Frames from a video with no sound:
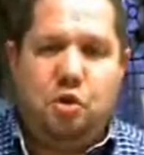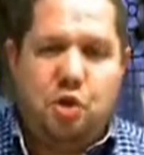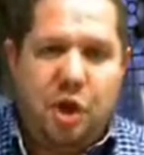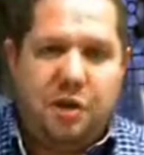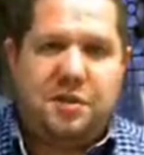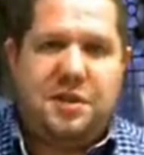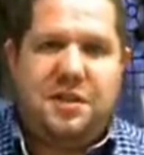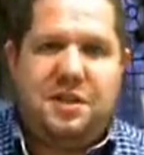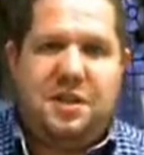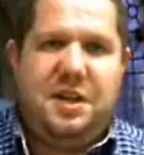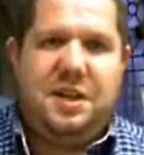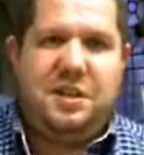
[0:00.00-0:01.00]

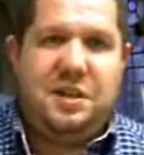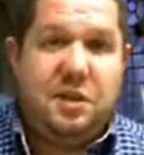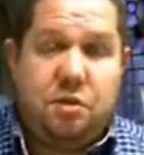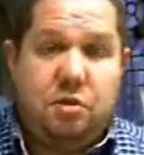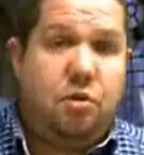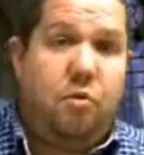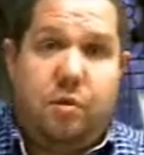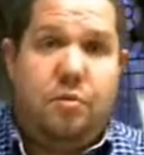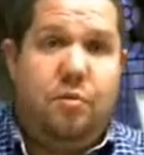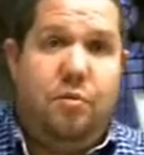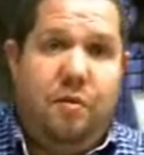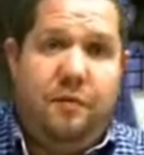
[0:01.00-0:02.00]
Justice is
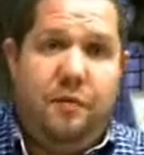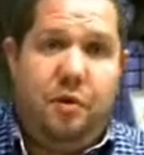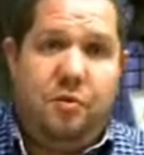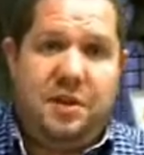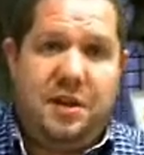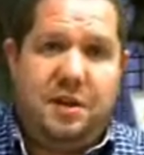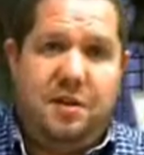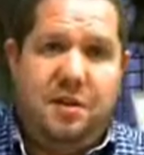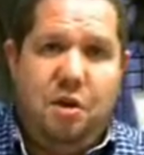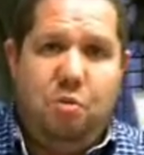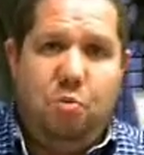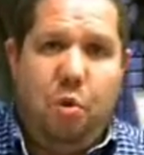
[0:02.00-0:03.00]
historical for Nozick.
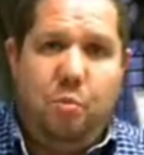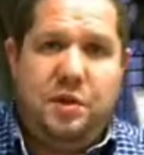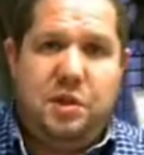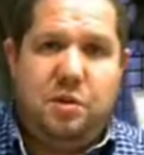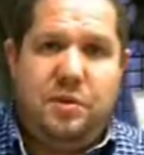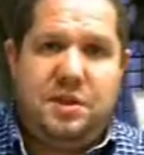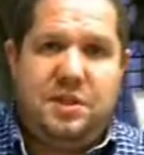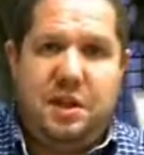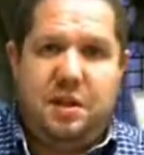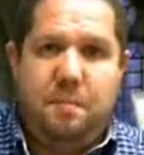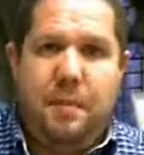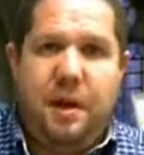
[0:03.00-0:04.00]
What we do is
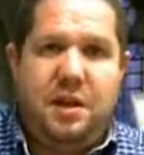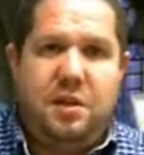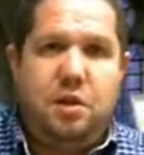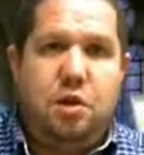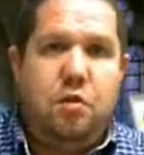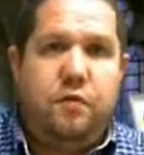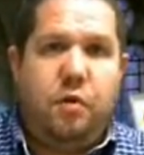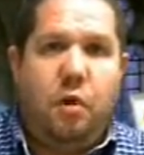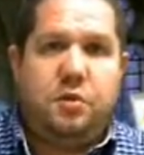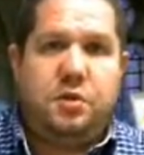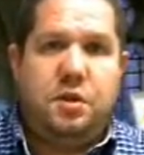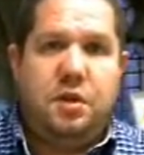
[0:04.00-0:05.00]
say, the money that you've
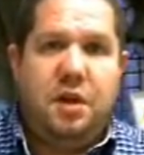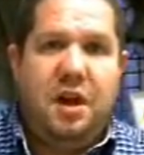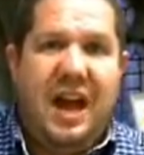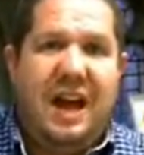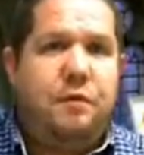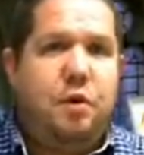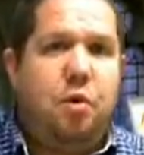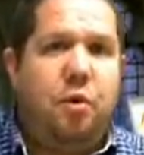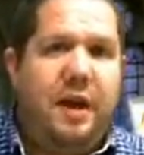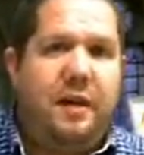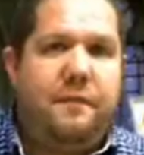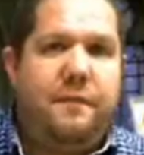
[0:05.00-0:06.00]
got, have you
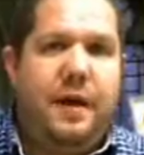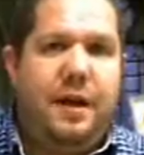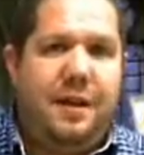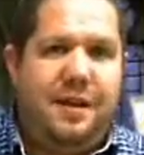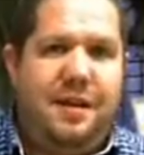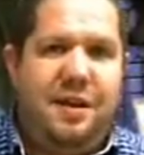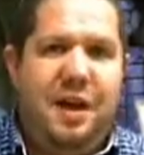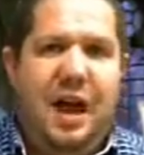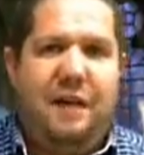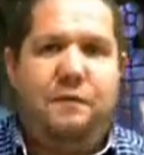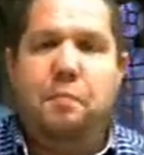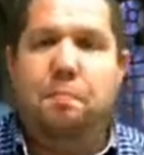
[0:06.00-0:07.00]
got that fairly?
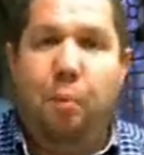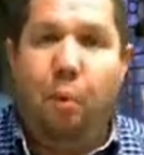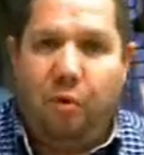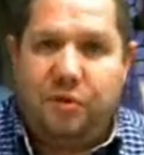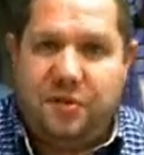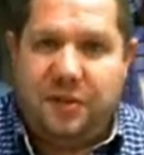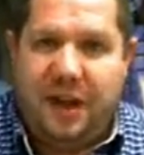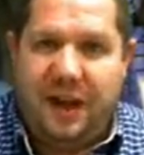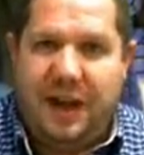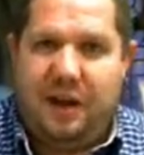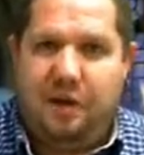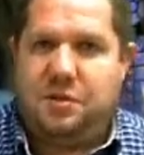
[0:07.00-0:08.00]
Have you bought that
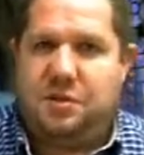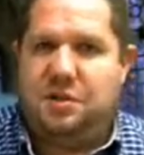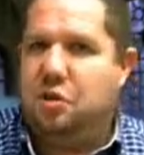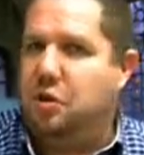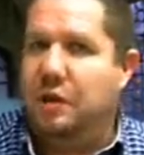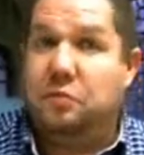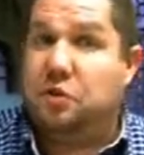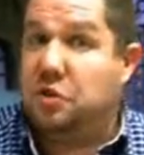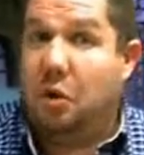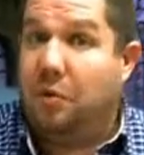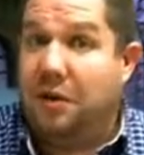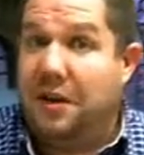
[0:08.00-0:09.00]
house? You haven't
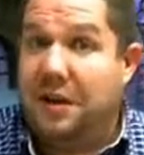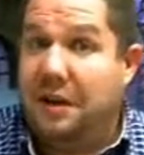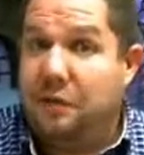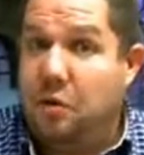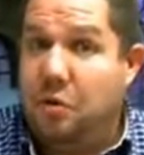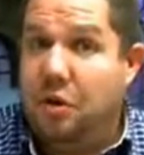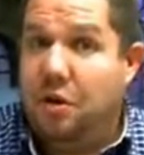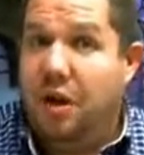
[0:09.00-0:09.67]
stolen it, have you?